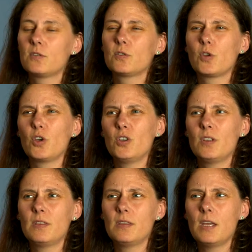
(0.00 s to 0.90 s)
So
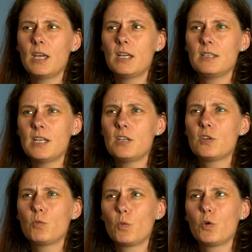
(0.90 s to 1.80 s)

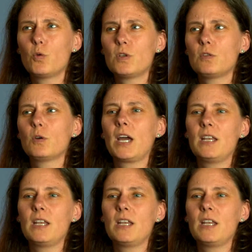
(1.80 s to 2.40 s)
essentially, what we always look